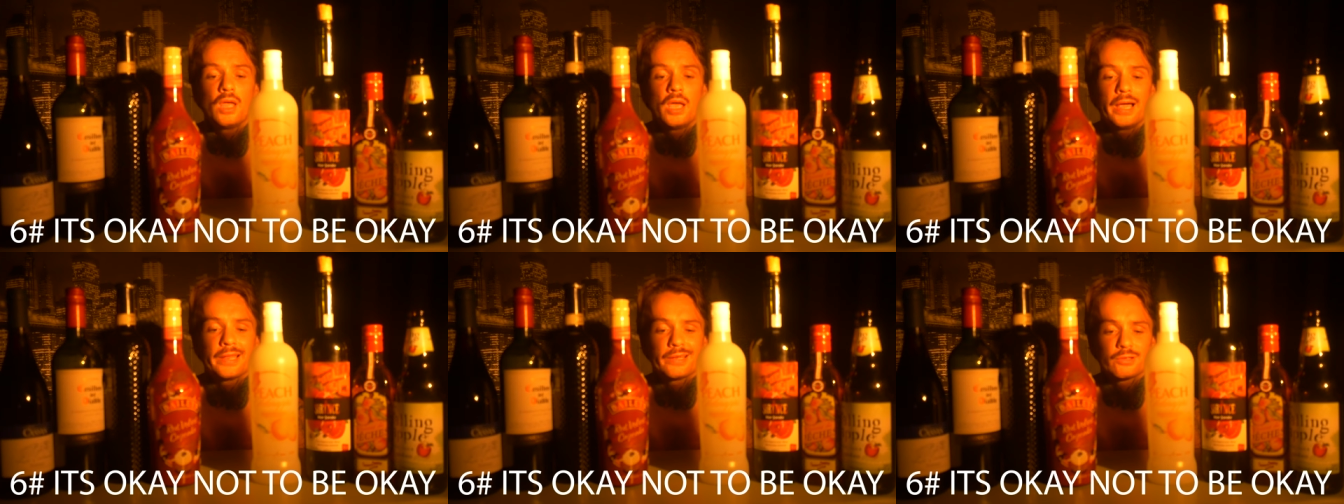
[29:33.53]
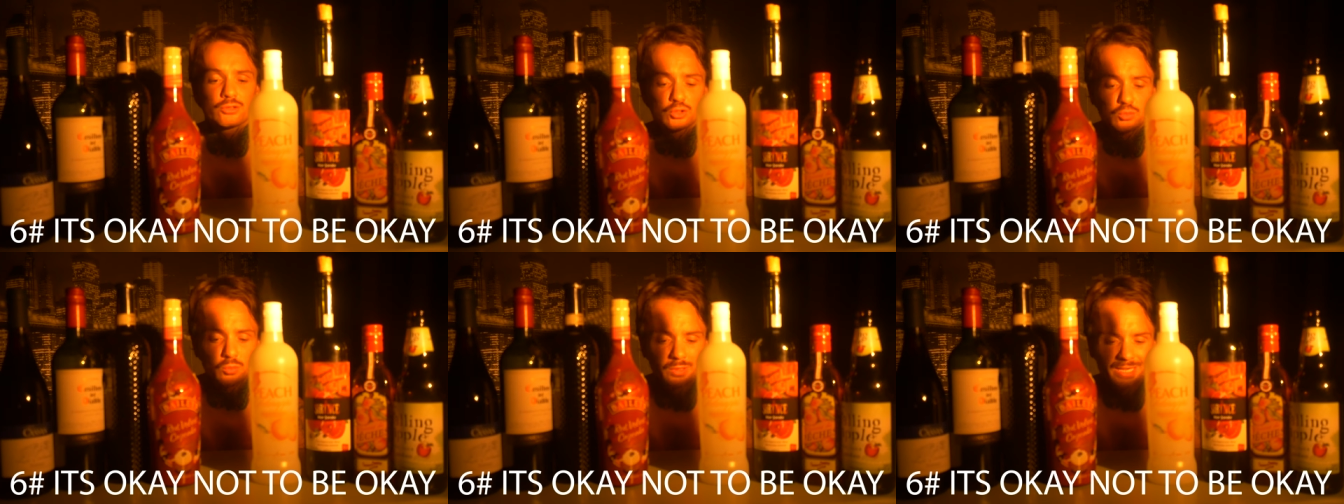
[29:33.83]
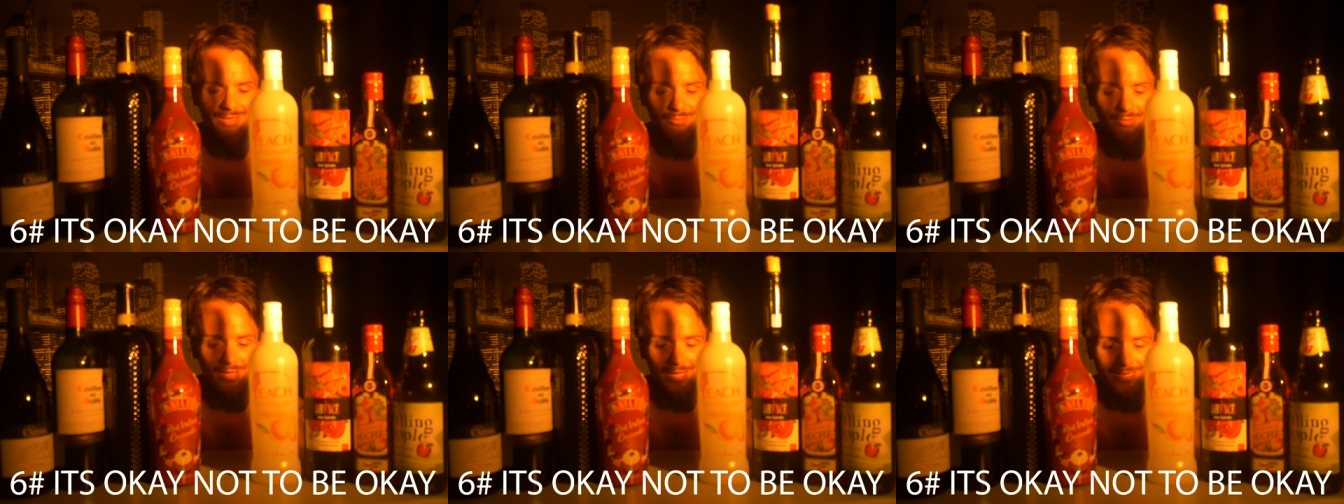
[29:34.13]
And I just want
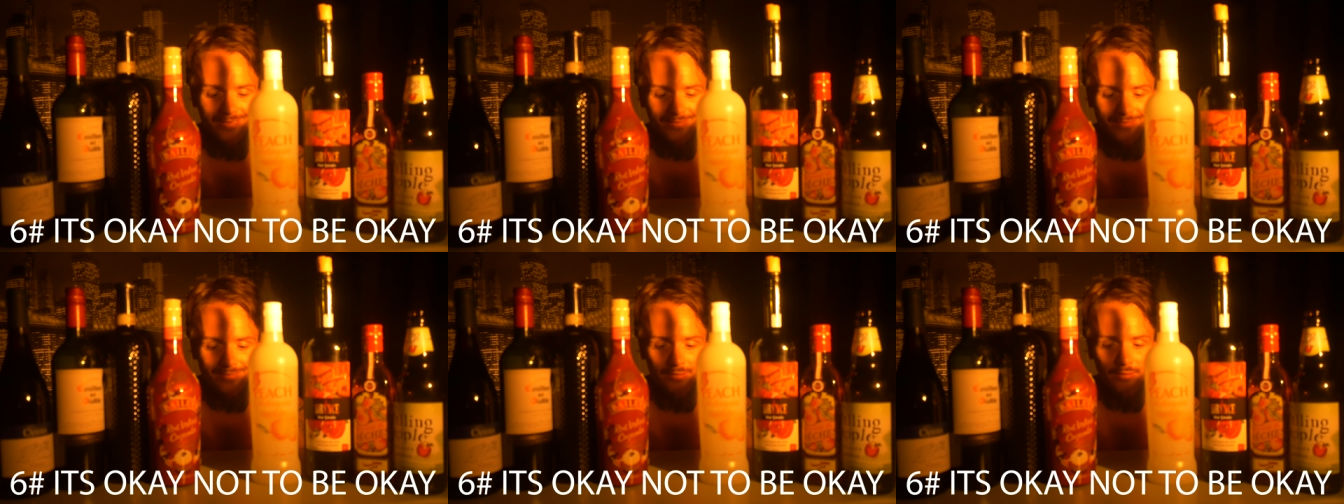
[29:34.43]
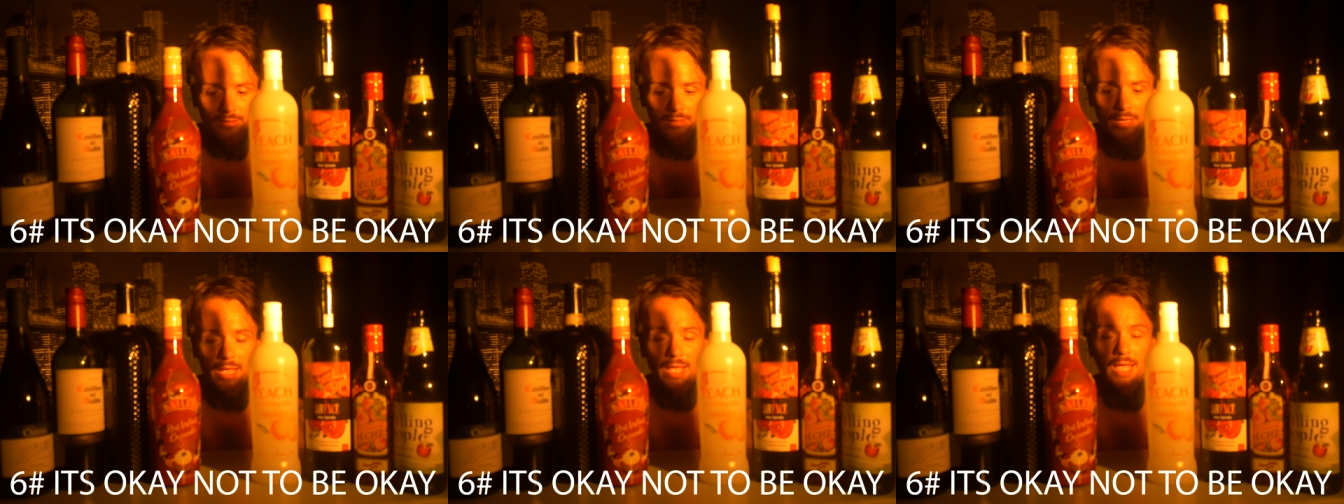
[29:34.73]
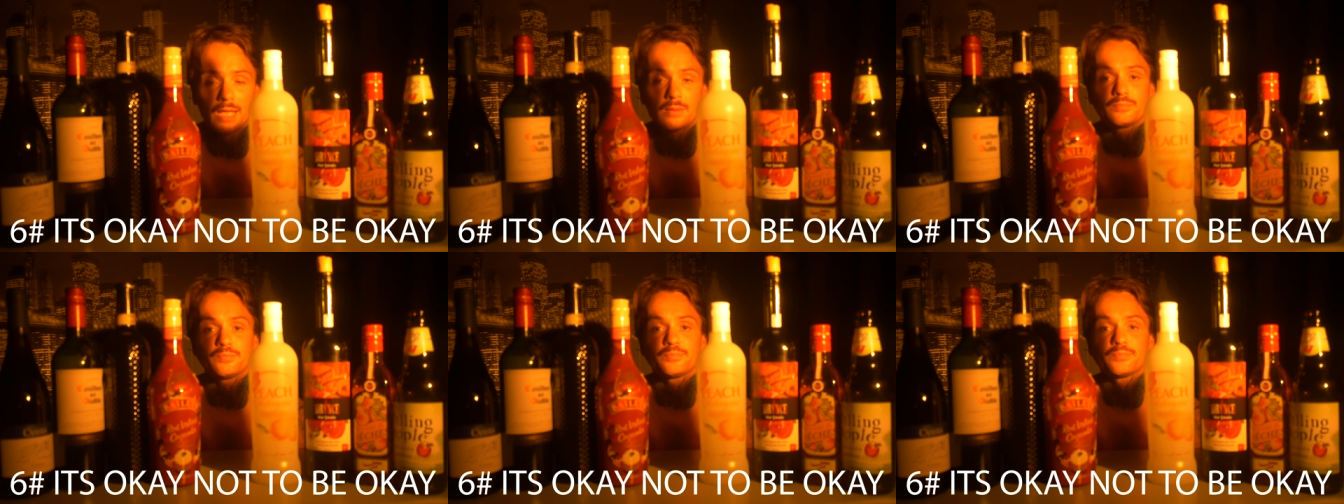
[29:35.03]
to give a hint,
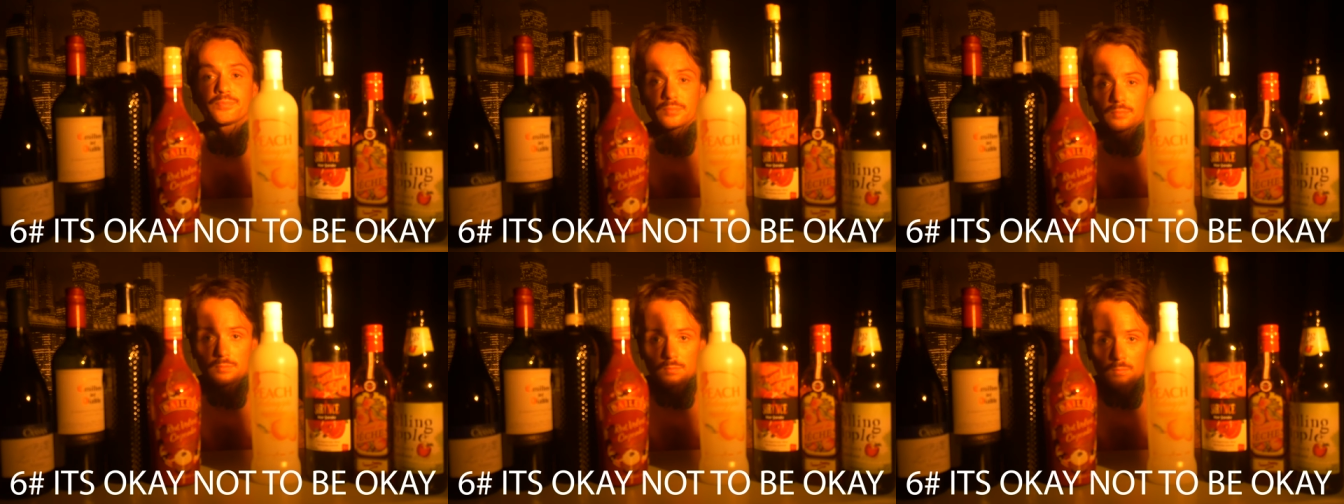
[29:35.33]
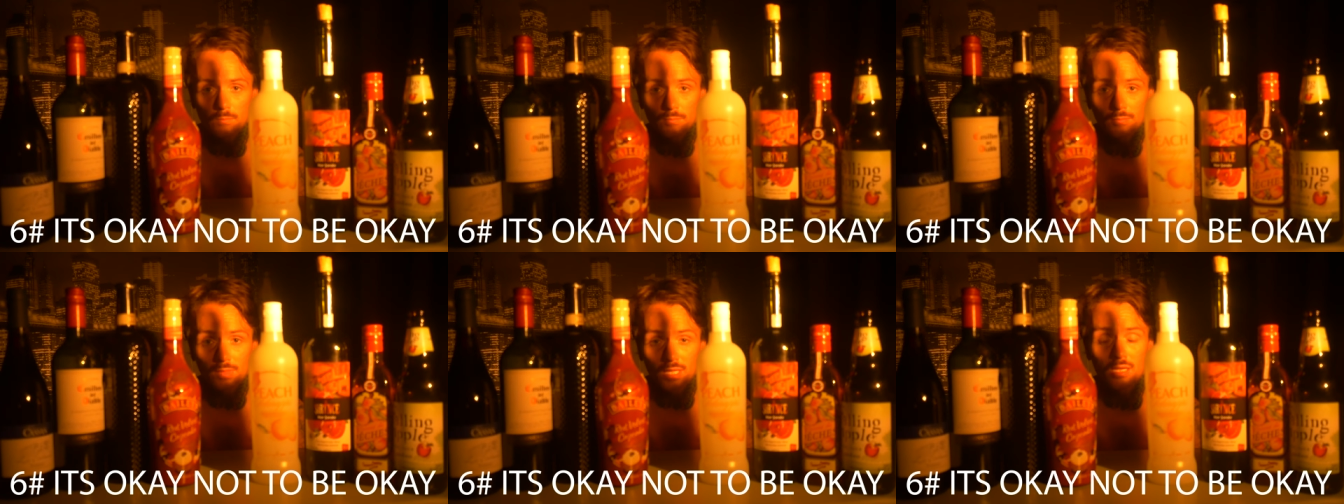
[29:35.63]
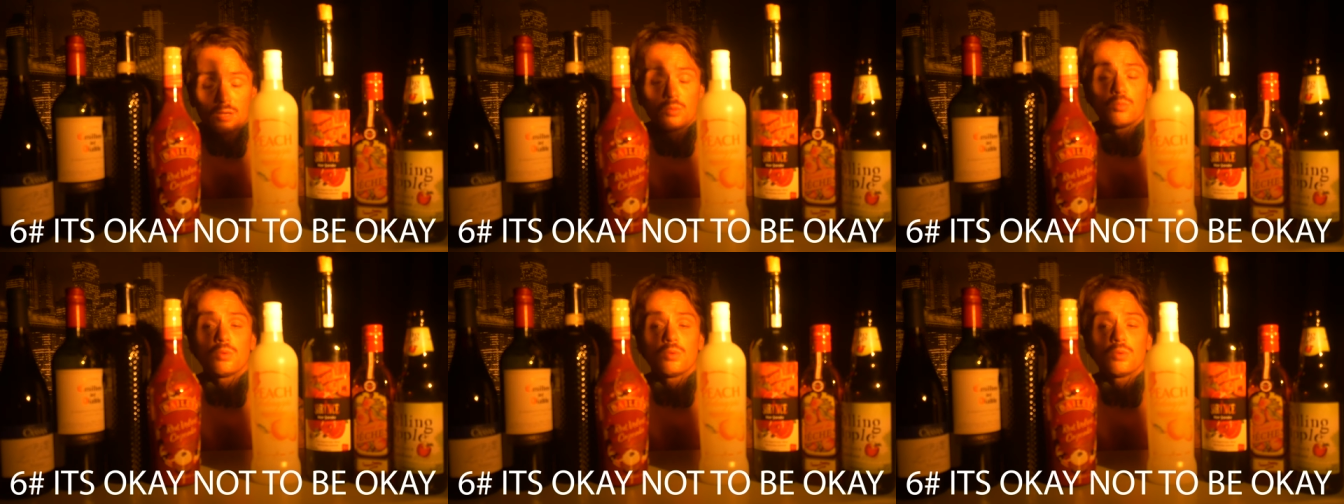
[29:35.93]
um, it